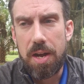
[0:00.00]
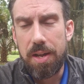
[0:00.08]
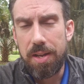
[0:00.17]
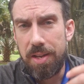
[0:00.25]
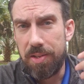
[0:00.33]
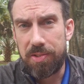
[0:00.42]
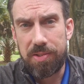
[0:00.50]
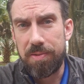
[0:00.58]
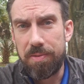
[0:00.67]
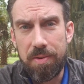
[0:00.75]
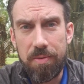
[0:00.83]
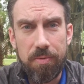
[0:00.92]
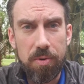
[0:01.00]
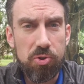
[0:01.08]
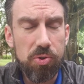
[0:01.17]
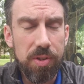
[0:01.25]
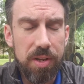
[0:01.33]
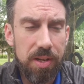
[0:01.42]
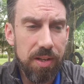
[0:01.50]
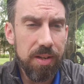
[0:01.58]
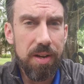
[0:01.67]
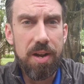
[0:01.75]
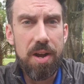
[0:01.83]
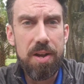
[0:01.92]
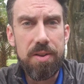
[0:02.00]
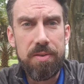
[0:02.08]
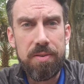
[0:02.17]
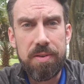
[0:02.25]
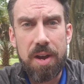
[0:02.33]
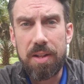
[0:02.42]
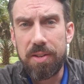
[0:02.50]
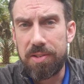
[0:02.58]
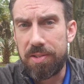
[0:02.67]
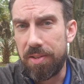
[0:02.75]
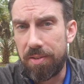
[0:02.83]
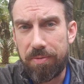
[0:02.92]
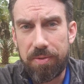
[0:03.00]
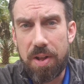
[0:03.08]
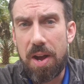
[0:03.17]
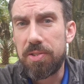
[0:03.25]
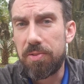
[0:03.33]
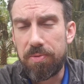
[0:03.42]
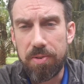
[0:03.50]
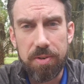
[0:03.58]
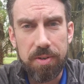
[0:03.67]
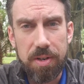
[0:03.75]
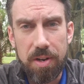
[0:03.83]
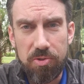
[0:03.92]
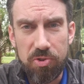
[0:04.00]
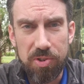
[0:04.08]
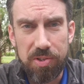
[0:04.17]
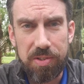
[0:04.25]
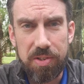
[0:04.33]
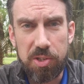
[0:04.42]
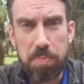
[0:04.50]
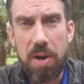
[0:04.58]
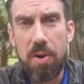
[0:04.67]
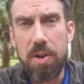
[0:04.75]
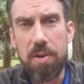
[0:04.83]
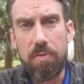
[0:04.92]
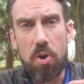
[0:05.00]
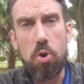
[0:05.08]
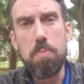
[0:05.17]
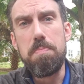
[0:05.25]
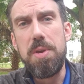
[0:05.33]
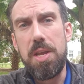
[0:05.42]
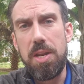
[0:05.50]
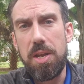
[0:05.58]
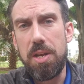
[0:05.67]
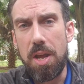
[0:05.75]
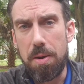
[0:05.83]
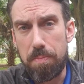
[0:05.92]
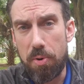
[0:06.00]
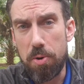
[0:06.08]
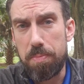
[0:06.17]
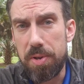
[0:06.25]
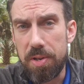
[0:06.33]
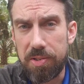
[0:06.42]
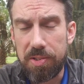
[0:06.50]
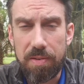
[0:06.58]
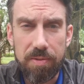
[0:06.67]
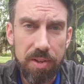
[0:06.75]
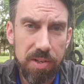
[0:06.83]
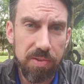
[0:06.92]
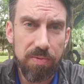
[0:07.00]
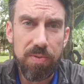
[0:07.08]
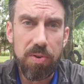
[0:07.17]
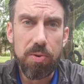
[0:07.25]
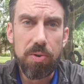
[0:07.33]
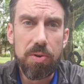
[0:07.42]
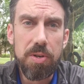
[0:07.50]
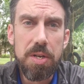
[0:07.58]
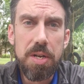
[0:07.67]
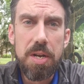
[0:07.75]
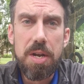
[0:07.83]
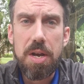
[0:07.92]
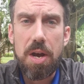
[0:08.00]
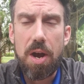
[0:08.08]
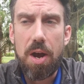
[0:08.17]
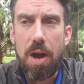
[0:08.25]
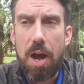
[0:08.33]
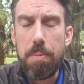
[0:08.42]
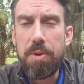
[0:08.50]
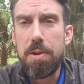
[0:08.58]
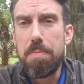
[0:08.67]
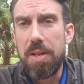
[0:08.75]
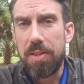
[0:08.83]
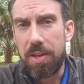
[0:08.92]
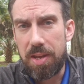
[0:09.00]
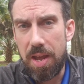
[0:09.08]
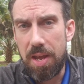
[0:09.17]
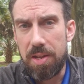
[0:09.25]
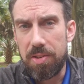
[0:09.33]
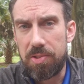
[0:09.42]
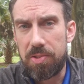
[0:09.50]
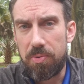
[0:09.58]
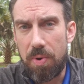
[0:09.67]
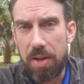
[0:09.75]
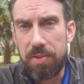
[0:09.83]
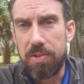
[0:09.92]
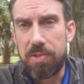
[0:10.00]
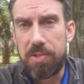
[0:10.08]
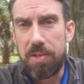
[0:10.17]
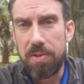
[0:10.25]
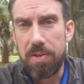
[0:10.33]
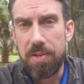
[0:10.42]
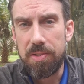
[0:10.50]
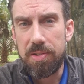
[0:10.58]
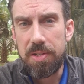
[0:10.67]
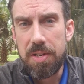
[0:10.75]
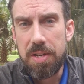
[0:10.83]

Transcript: he's virtually a nihilistic philosopher, just despairing of all meaning and purpose. Everything's futile. I'm going to make the case throughout this series